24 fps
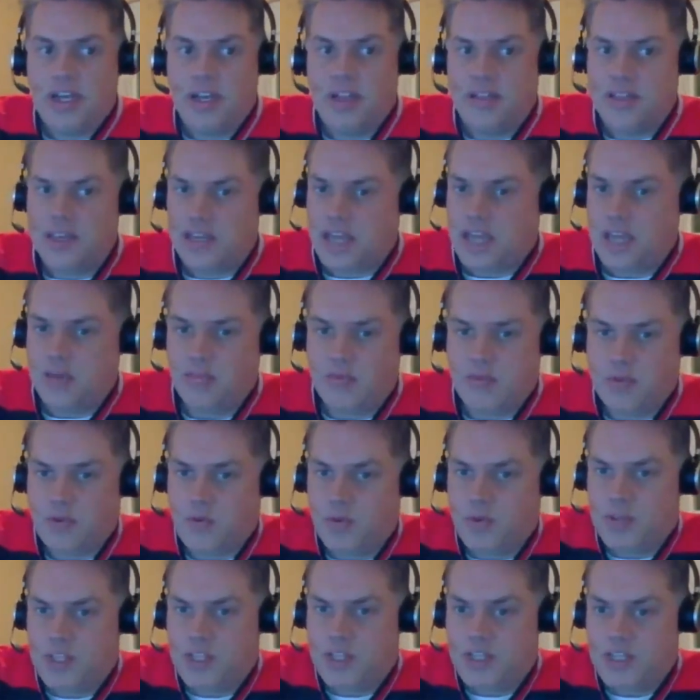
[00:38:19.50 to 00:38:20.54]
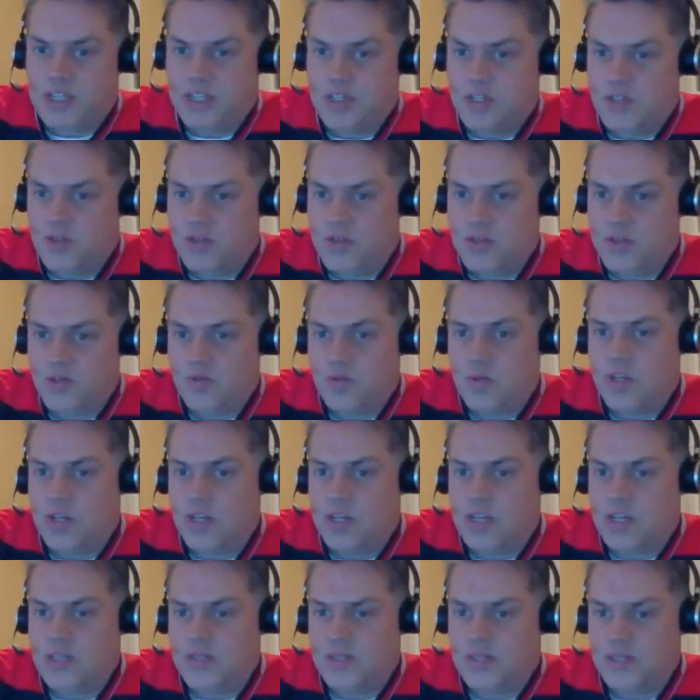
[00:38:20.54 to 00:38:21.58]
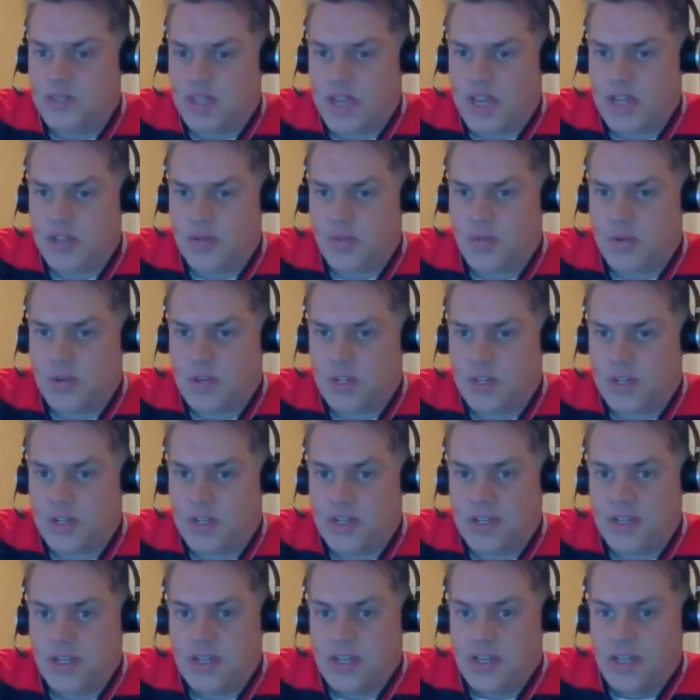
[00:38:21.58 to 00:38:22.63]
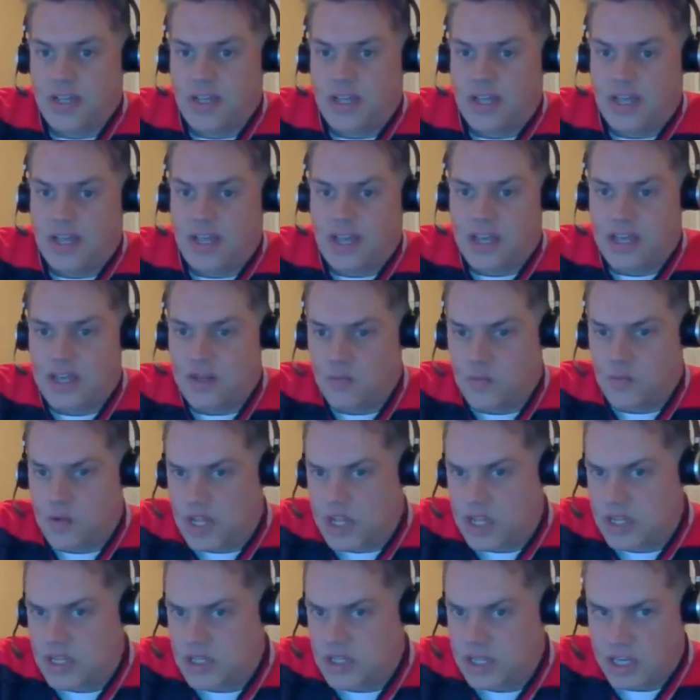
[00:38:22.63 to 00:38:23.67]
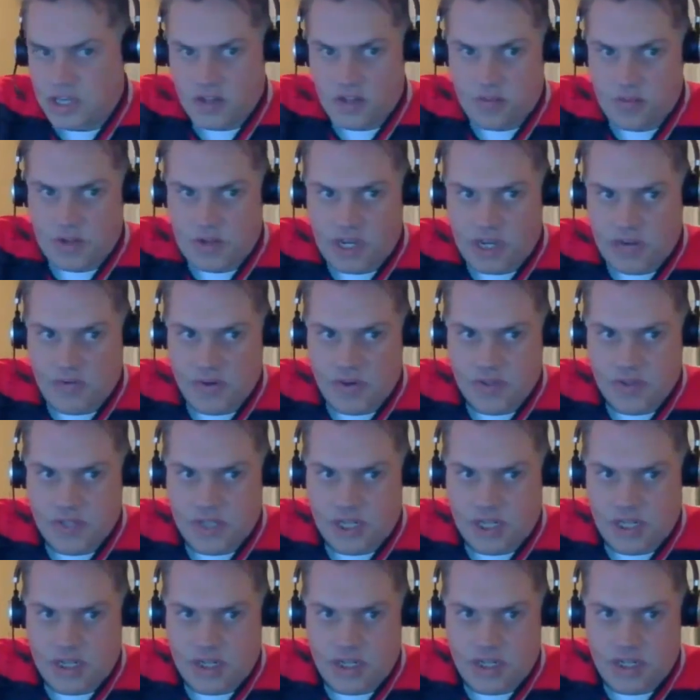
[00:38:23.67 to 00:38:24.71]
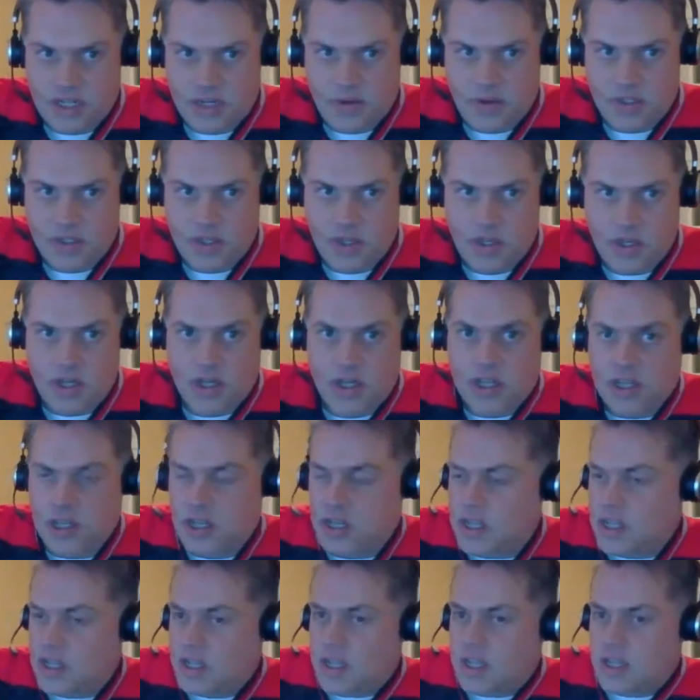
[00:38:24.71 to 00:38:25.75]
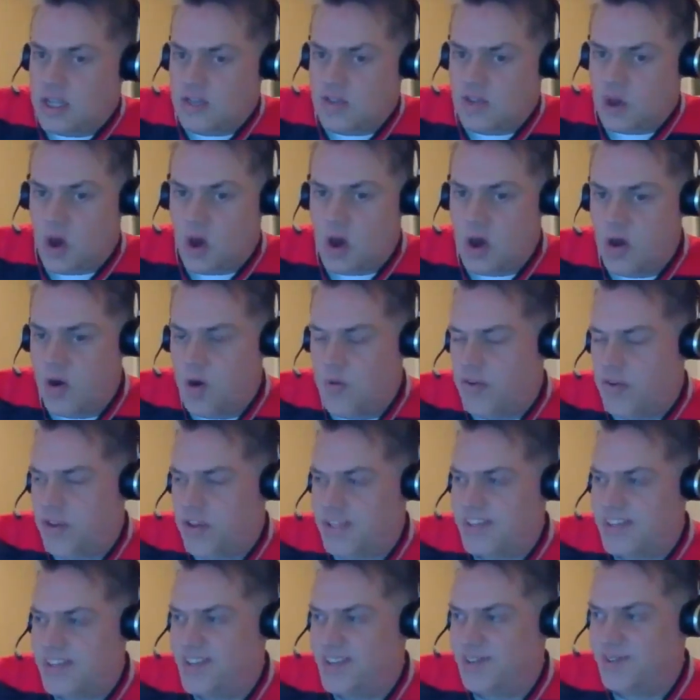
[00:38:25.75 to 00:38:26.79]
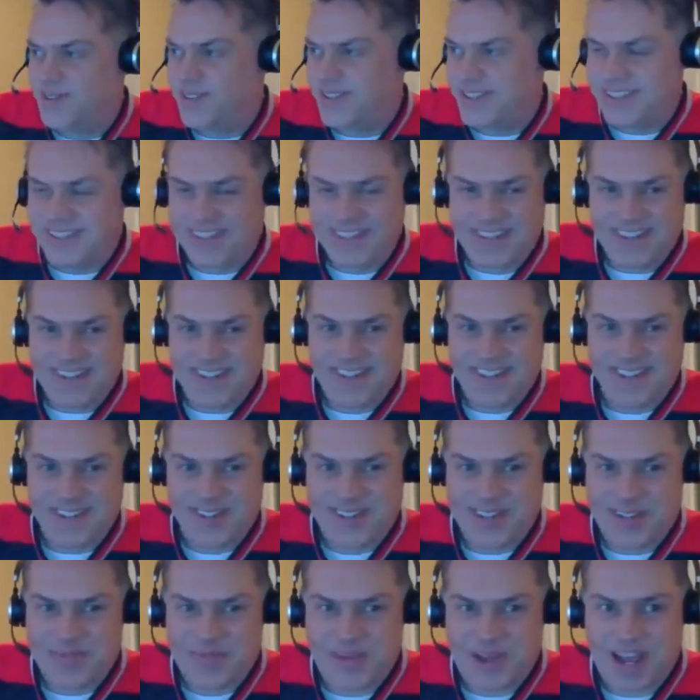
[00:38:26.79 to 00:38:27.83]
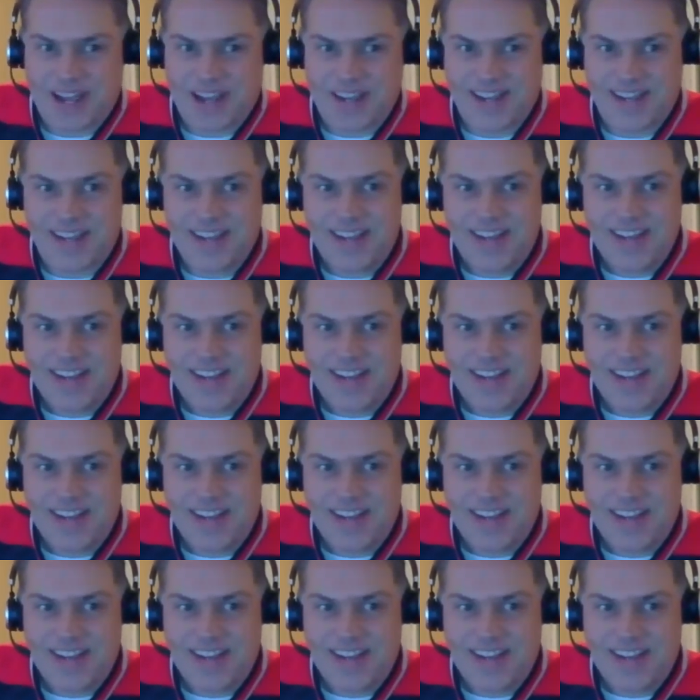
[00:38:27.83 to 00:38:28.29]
They came through when they needed to this week against Saskatchewan. And we had Tyler back for a second, and now he's gone. So hopefully he'll get back.